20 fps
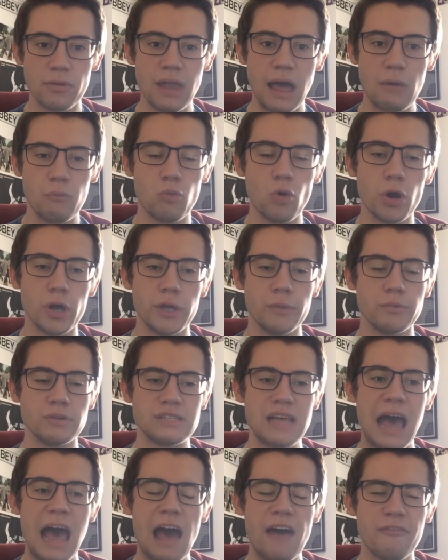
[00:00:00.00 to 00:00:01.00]
like what you
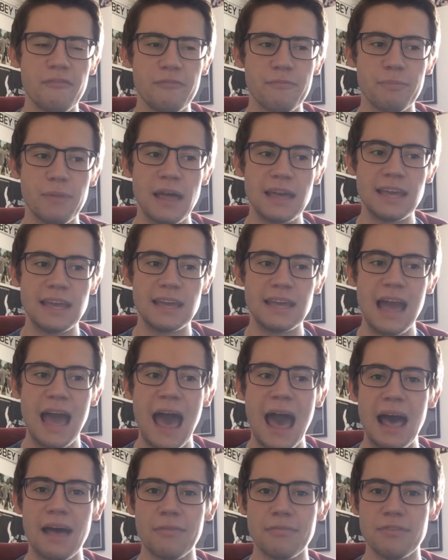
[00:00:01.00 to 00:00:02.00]
would have playing
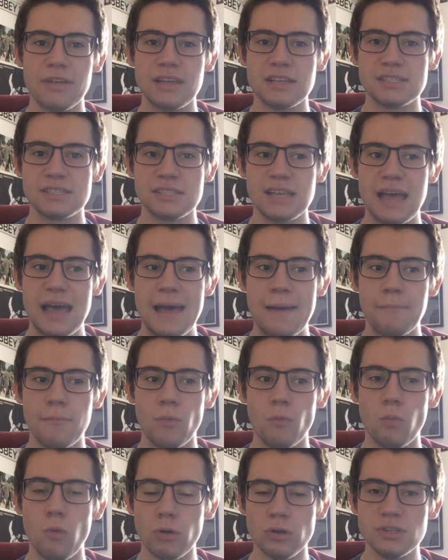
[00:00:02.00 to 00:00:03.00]
at this
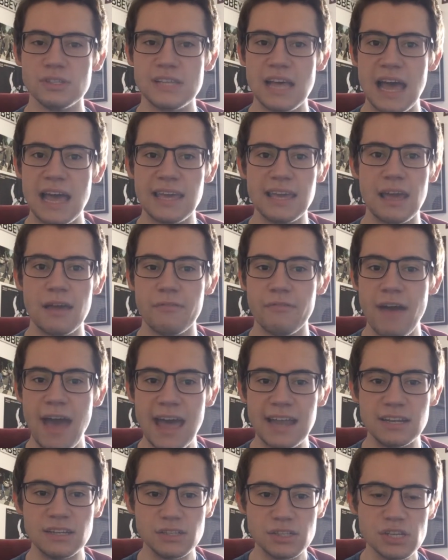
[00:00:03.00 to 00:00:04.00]
one-day
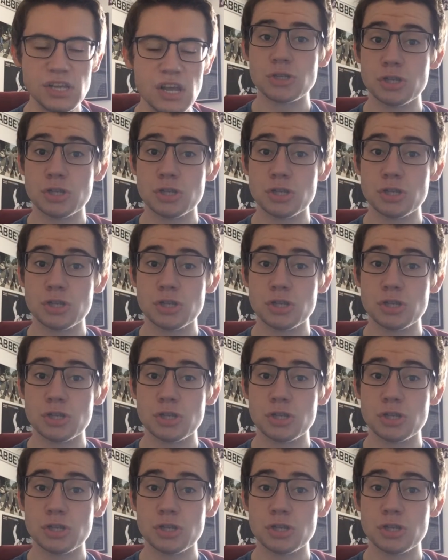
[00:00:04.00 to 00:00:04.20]
event.